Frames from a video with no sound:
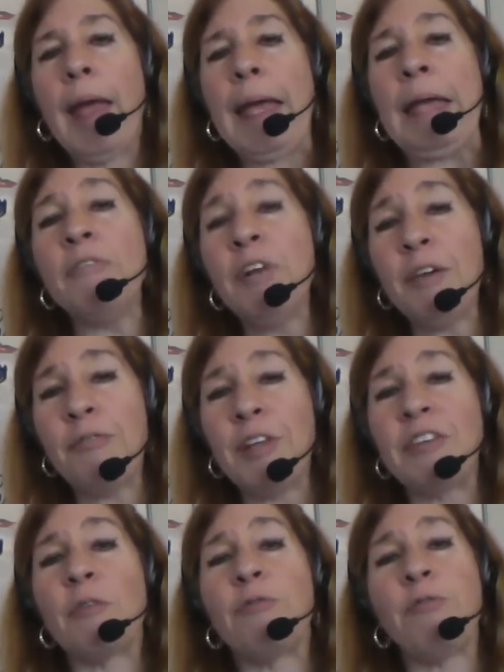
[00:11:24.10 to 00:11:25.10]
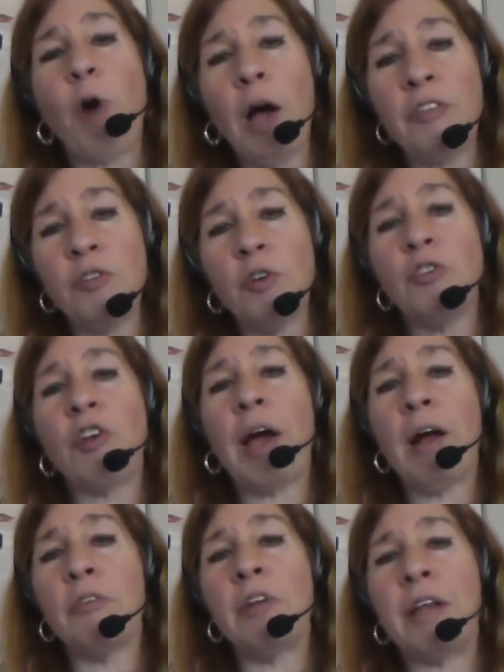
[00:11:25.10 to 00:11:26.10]
even if it's a foster
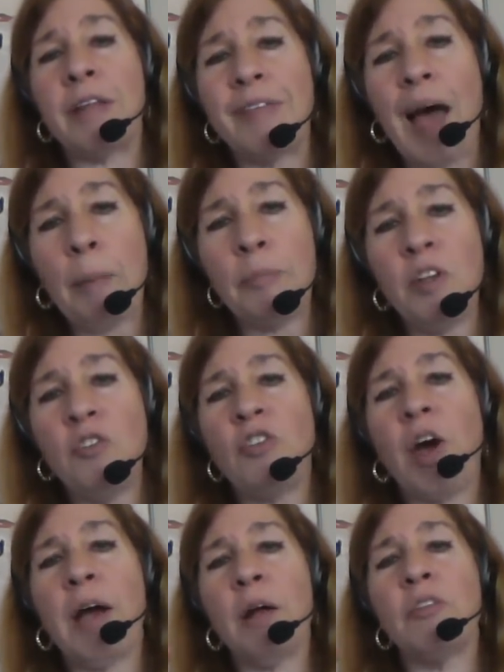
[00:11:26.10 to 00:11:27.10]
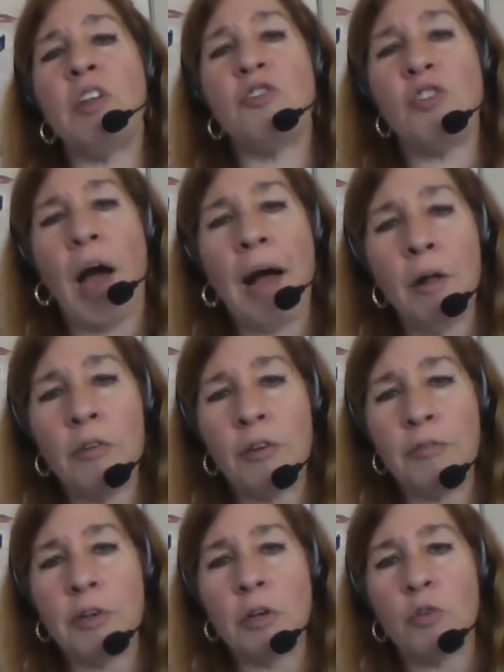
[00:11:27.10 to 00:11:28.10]
child, an adopted child, the child
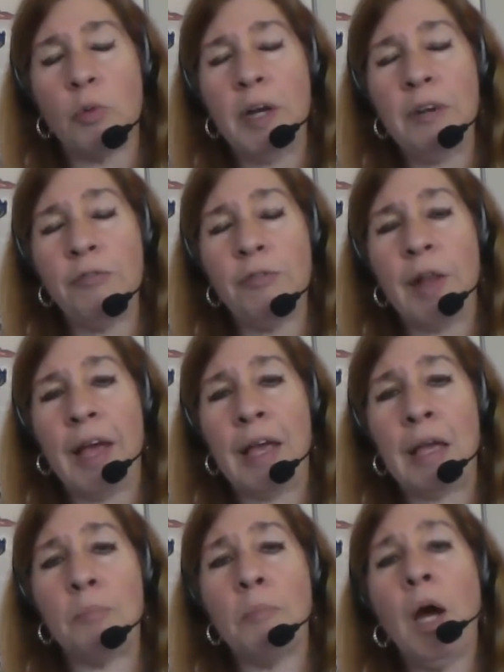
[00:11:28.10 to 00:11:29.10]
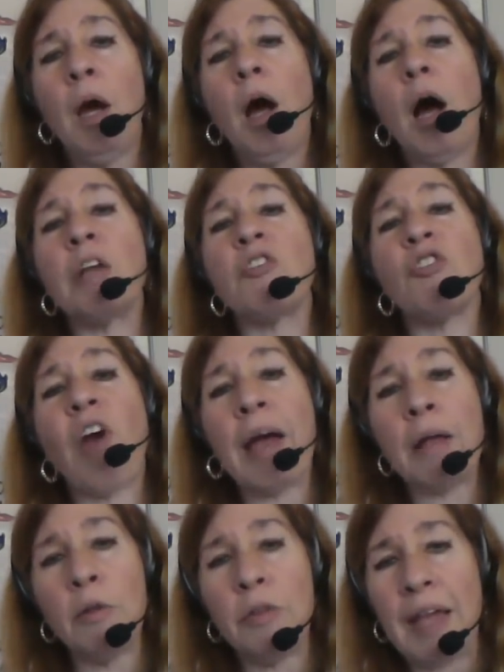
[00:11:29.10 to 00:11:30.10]
of your twin flame, a
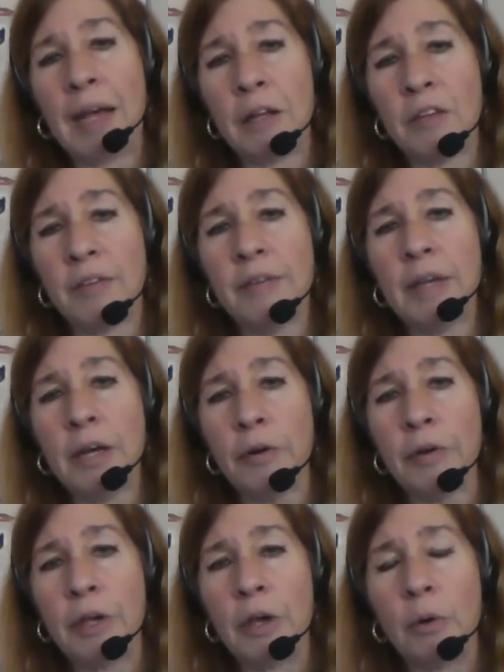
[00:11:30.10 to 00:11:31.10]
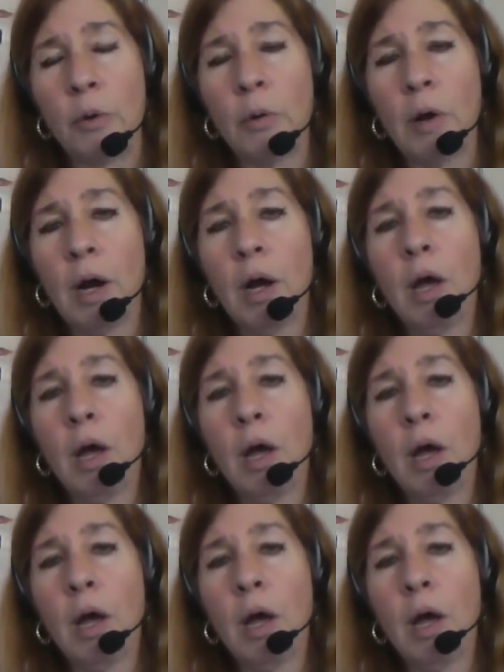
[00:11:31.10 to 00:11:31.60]
child that is near you,